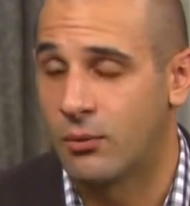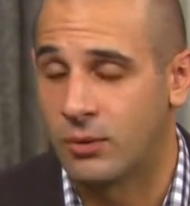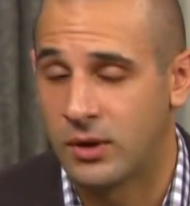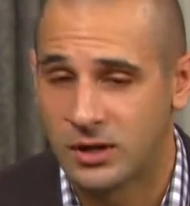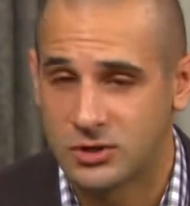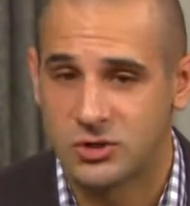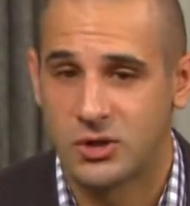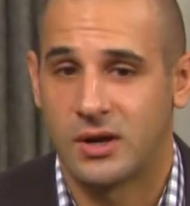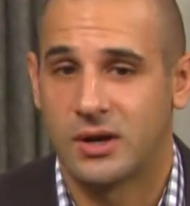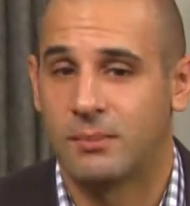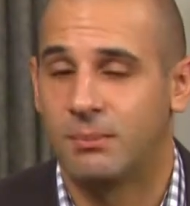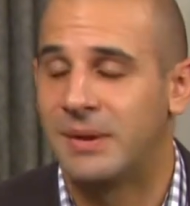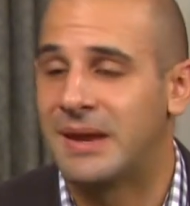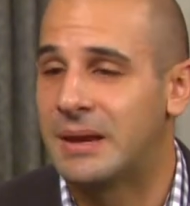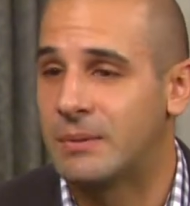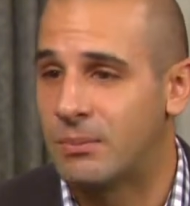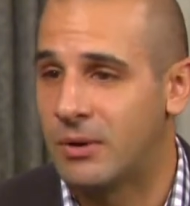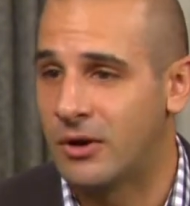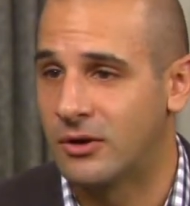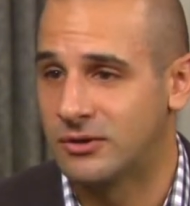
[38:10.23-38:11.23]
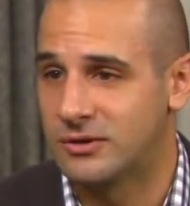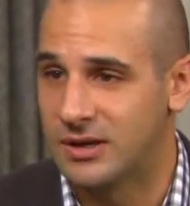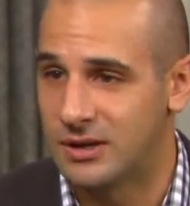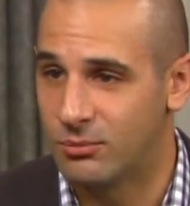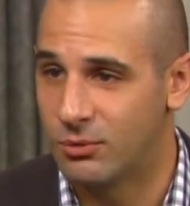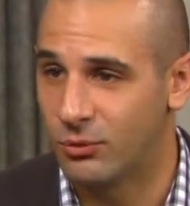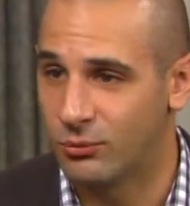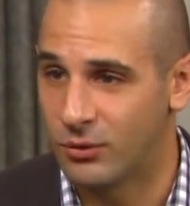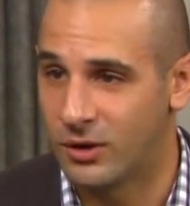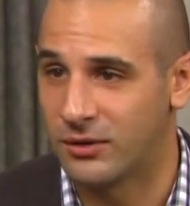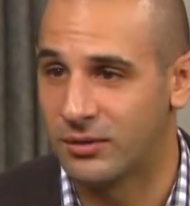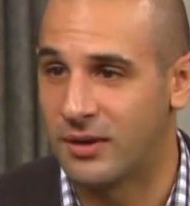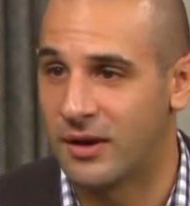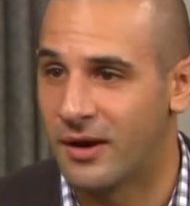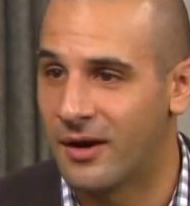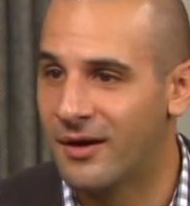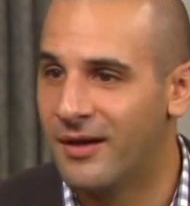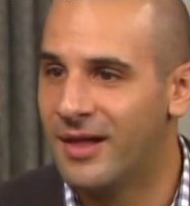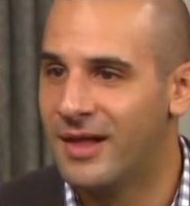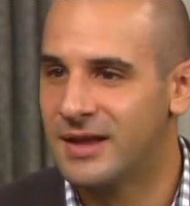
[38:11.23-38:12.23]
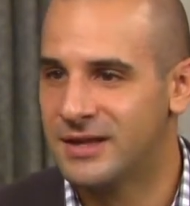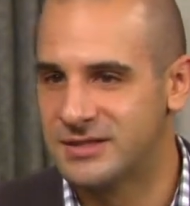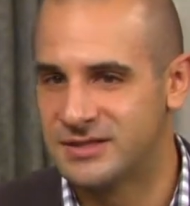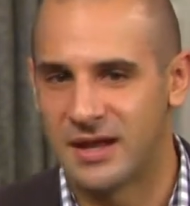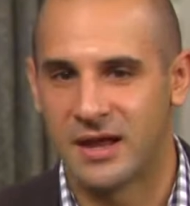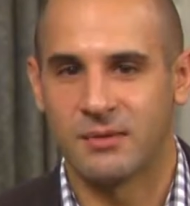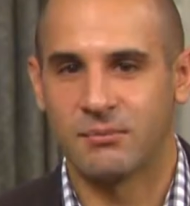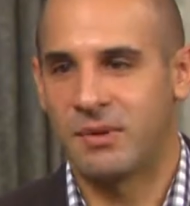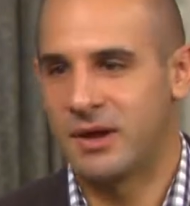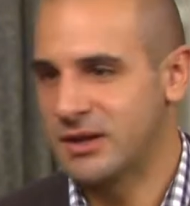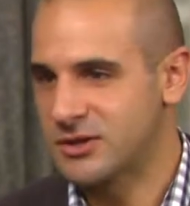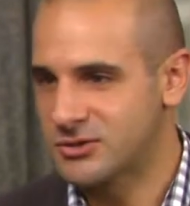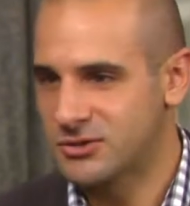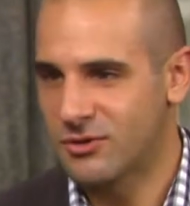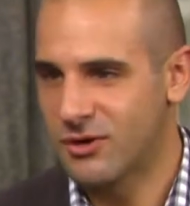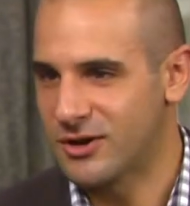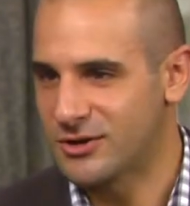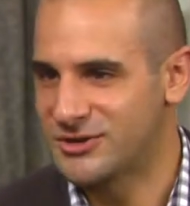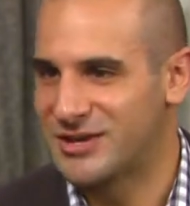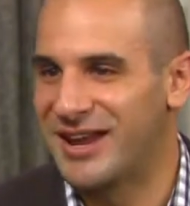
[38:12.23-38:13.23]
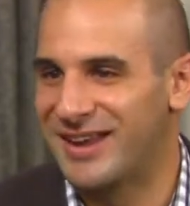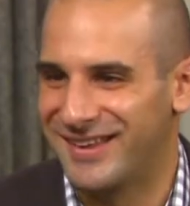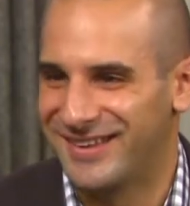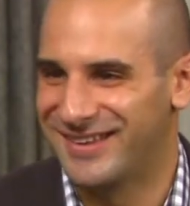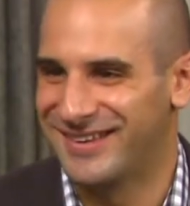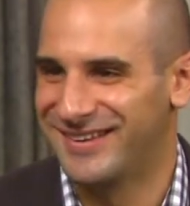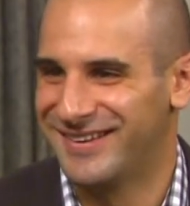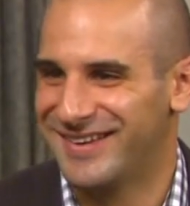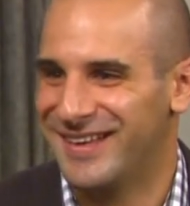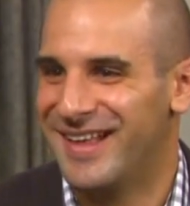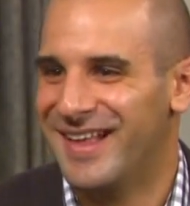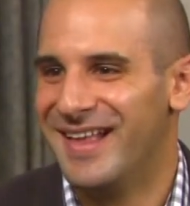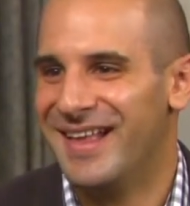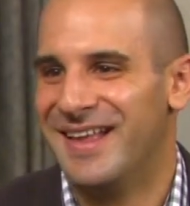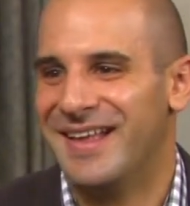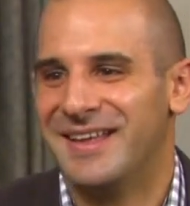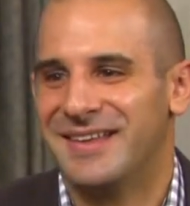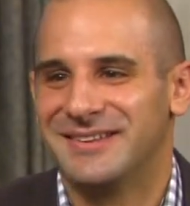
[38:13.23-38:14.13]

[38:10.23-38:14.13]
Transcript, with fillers: We actually had a ping pong table right there. Mm-hmm. Sandbags crushed it. Mm-hmm. Wow!